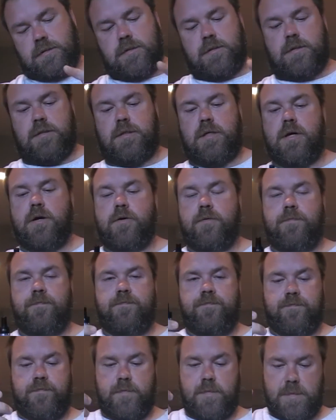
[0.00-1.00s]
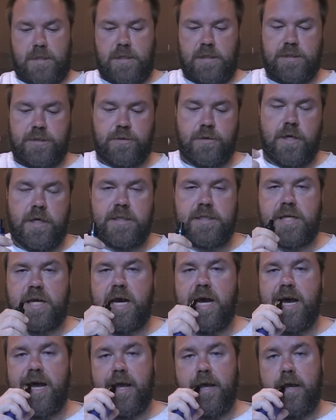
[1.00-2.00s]
So, let's try
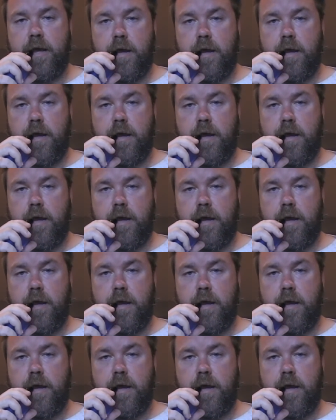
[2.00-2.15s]
Sky.